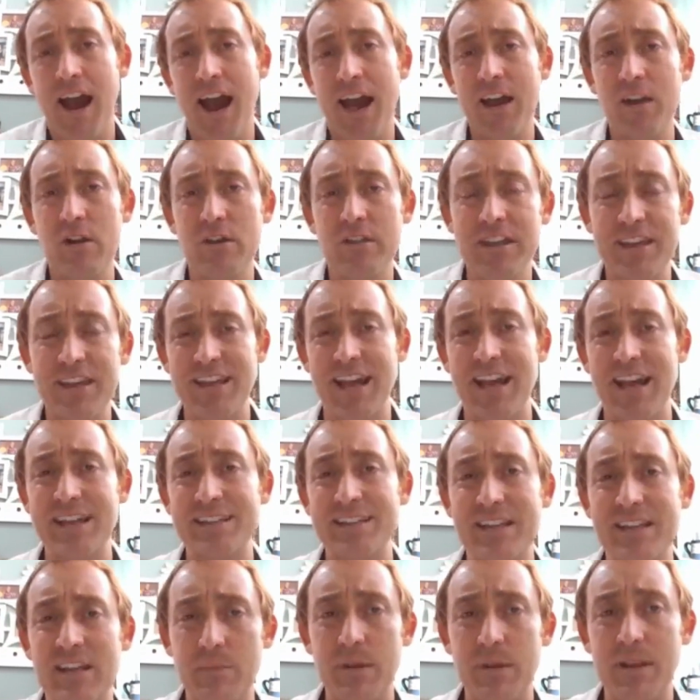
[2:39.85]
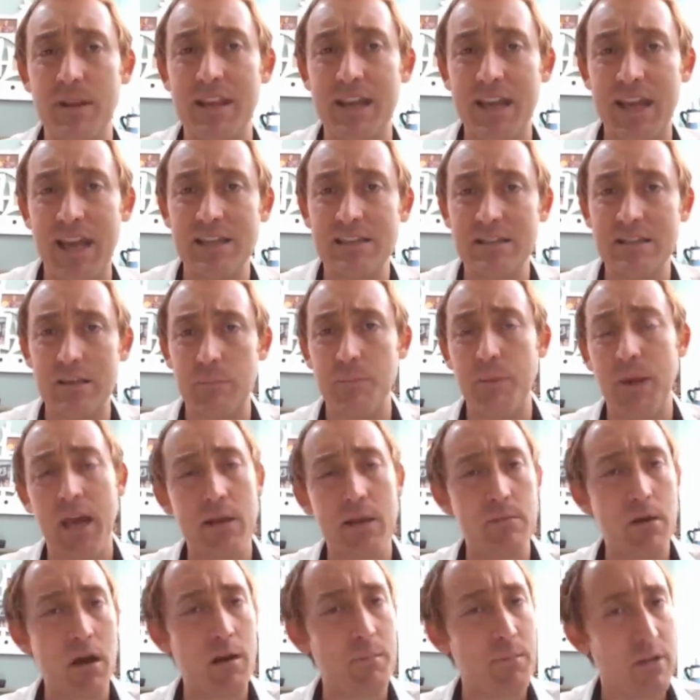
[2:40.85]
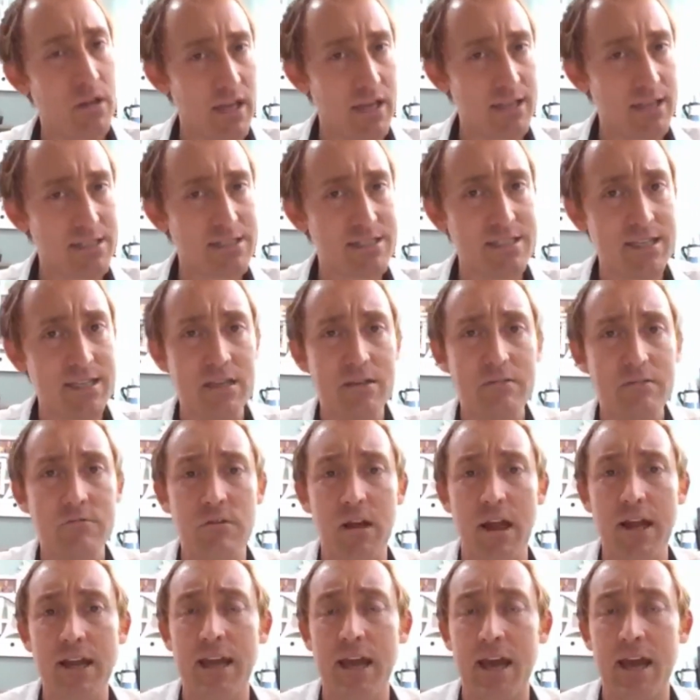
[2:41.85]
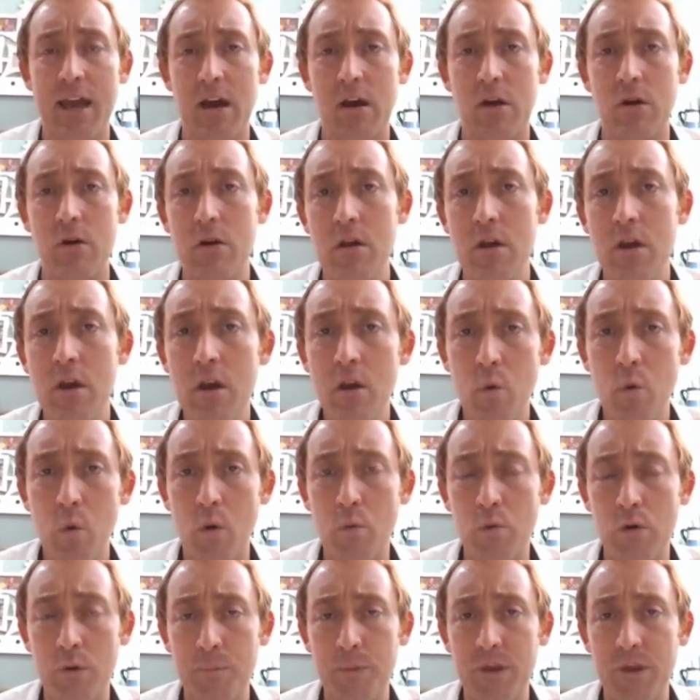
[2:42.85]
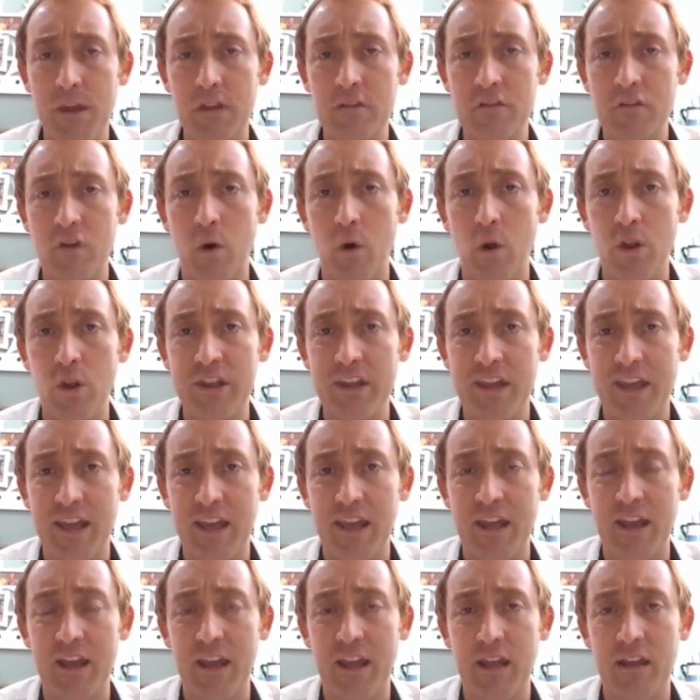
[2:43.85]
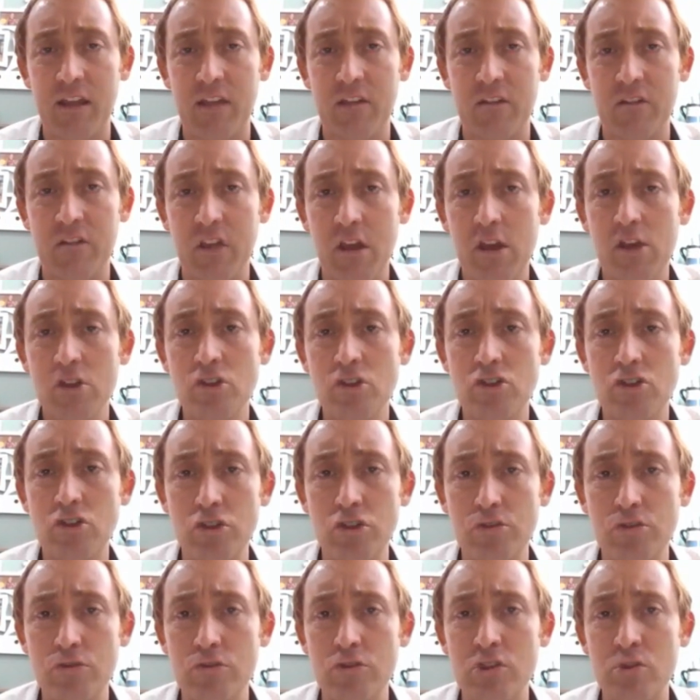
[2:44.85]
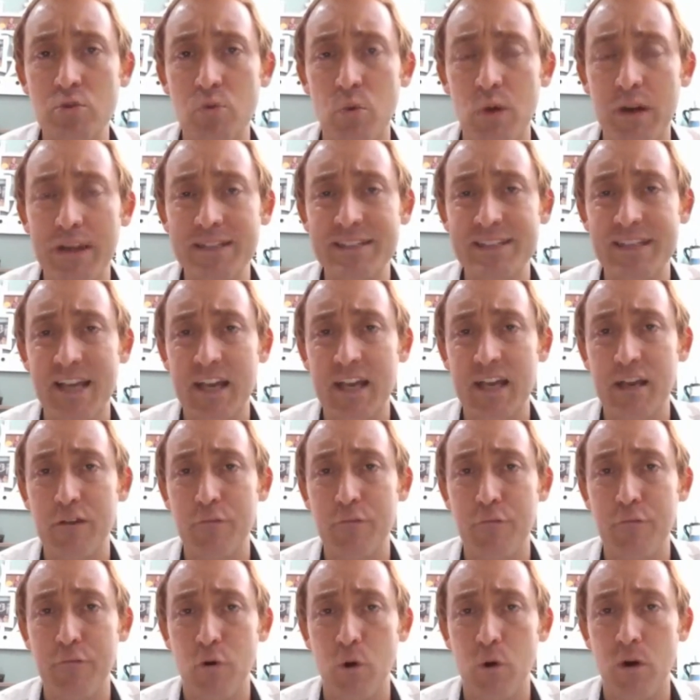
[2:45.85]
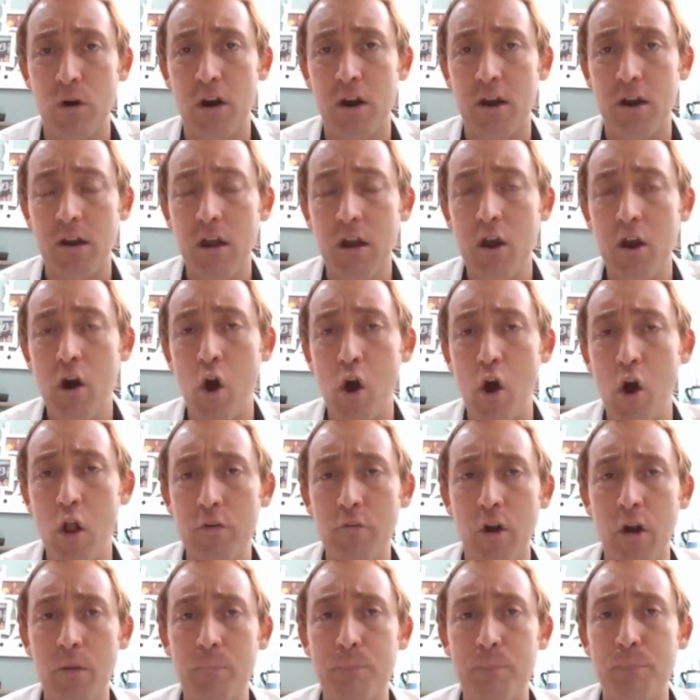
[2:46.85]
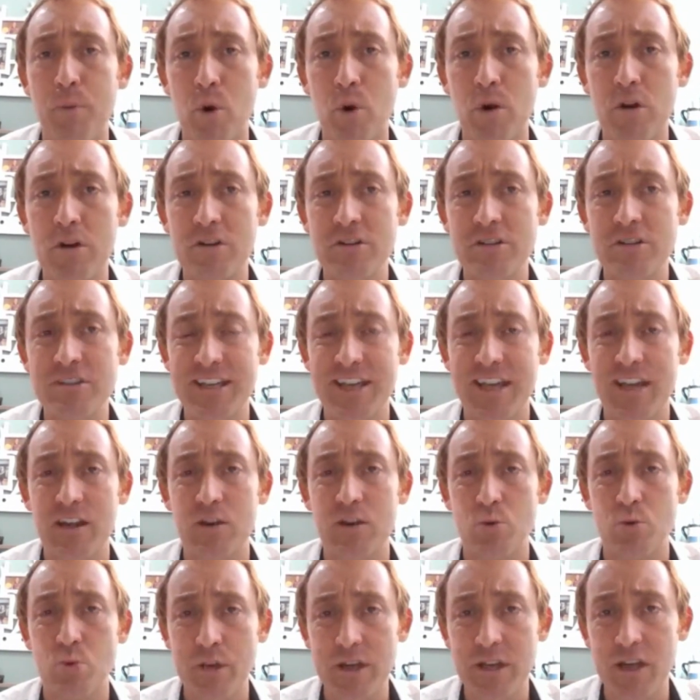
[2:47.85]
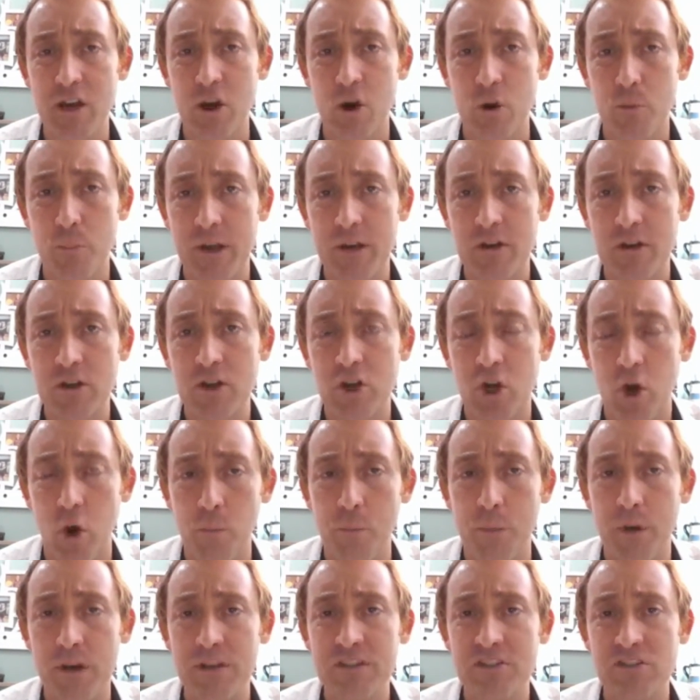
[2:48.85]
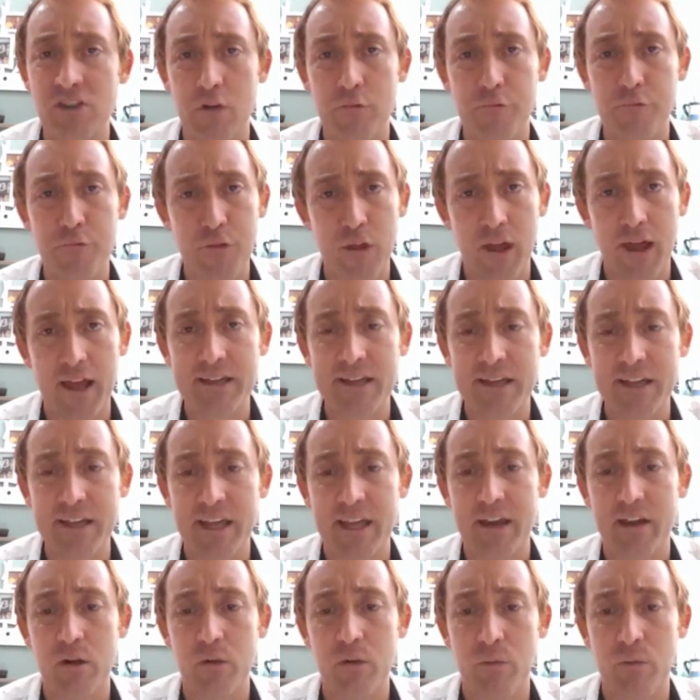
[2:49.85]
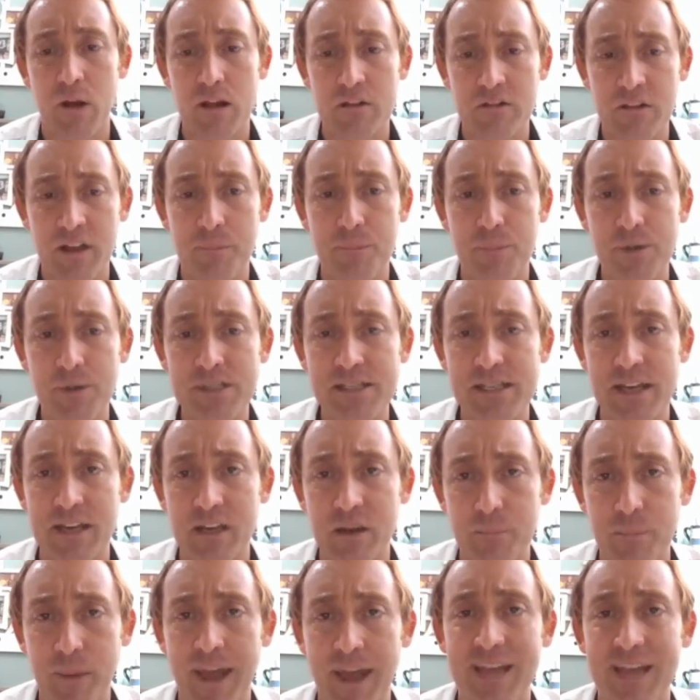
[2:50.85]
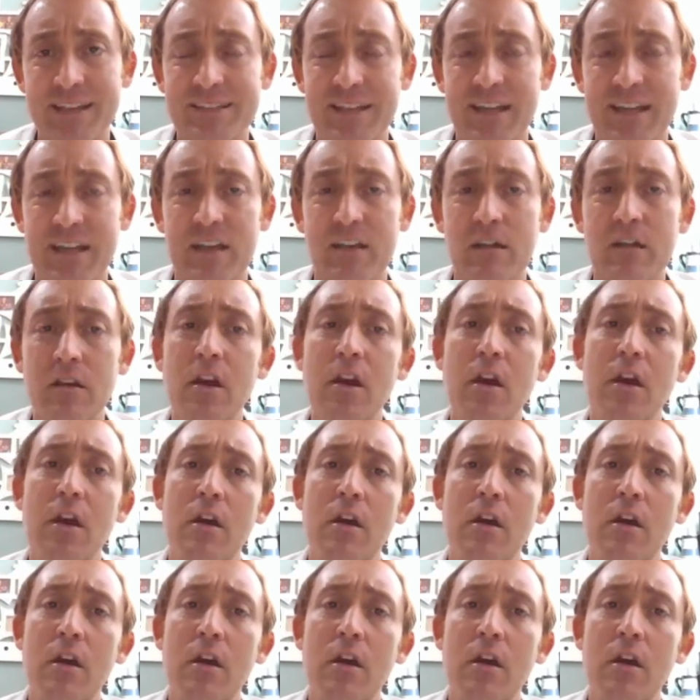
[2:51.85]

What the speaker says: I don't think that's going to be the case in Panama, but let's see. Right now, what we're being told again is June 22nd for all of our borders to get reopened. Copa start flying again at around 10% capacity.